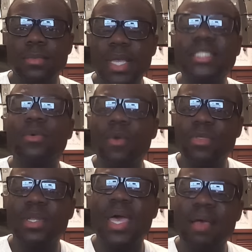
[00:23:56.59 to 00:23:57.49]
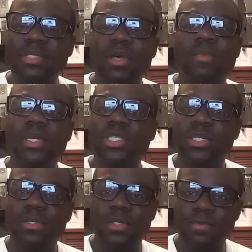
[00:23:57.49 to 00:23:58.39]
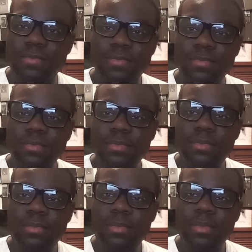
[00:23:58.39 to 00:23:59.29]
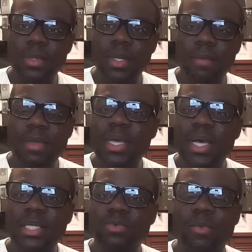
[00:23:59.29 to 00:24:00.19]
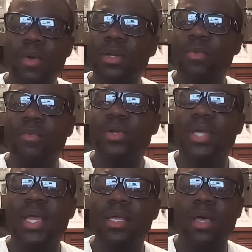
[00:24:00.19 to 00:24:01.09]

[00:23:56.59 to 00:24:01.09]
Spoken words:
is it worth it to have so many shoes? Because when we're dead and